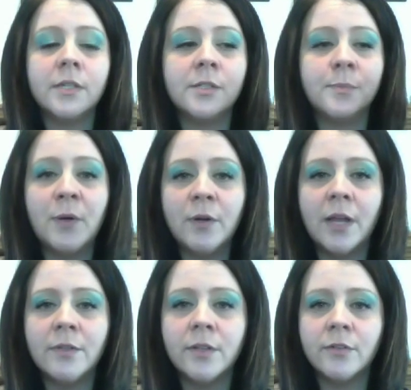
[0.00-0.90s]
Spirit
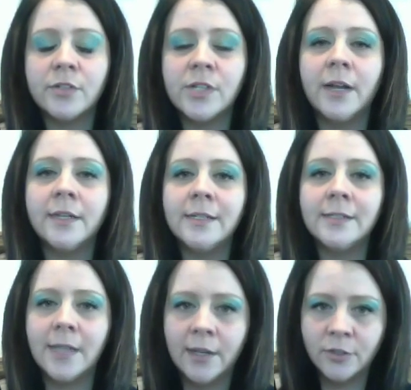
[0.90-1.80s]
on the other side
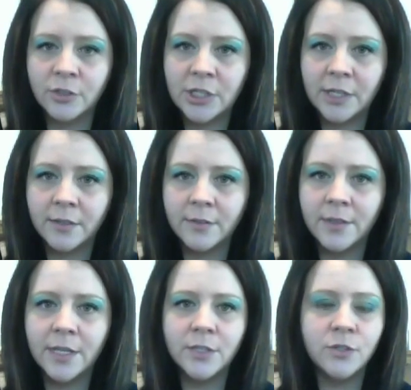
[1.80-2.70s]
is energy.
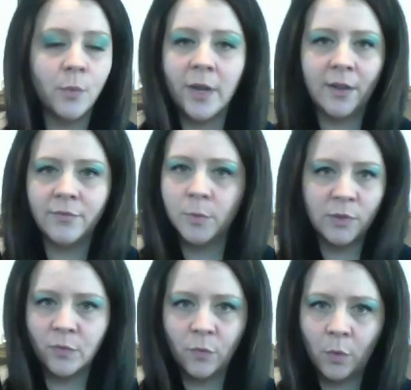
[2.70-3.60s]
They don't have
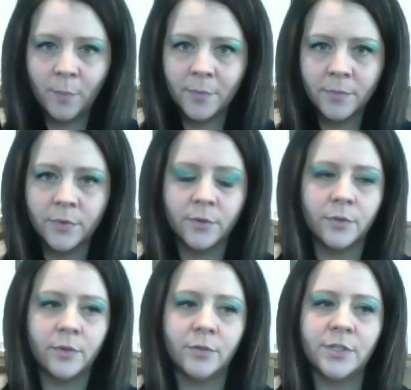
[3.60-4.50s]
human form.
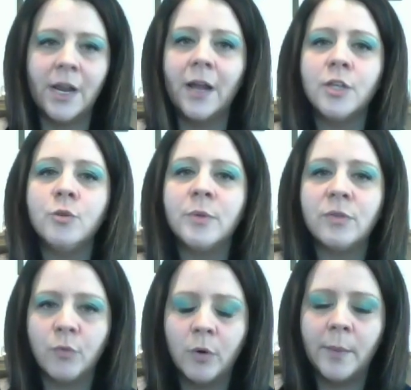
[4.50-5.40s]
There is not
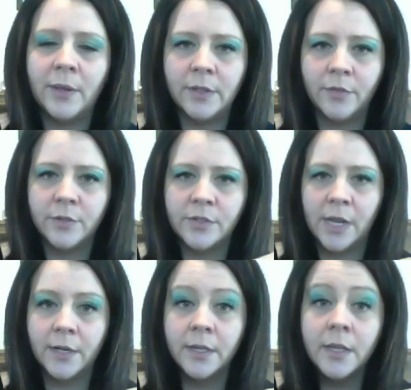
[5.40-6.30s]
human form on the other
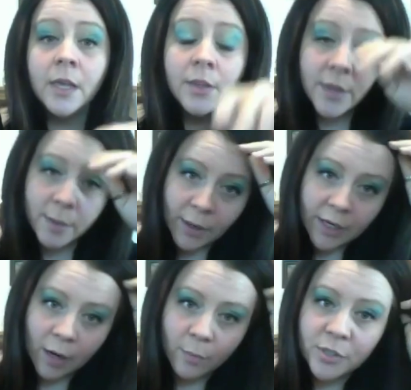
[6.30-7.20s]
side. They
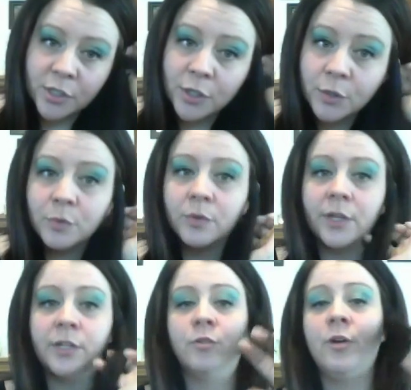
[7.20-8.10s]
might come to you,
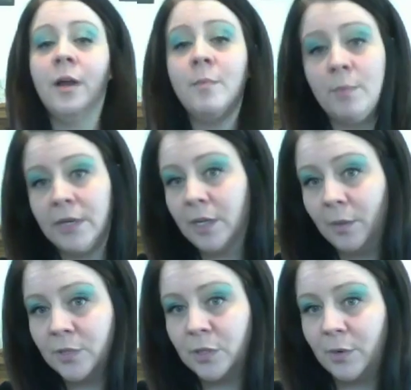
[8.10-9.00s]
like your grandma might
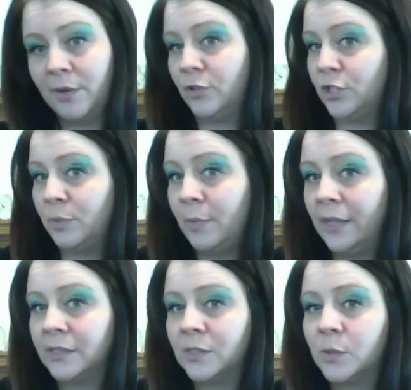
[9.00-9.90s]
come to you after she
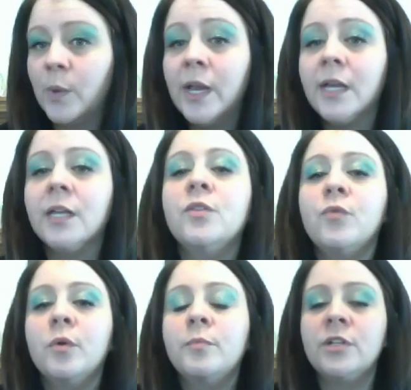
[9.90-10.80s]
passes away in the
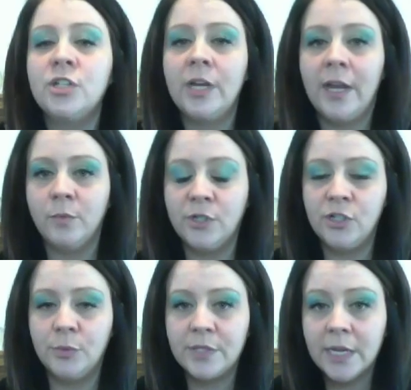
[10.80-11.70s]
form that she had when
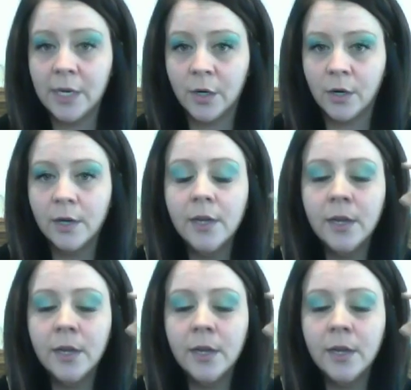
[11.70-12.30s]
she was here,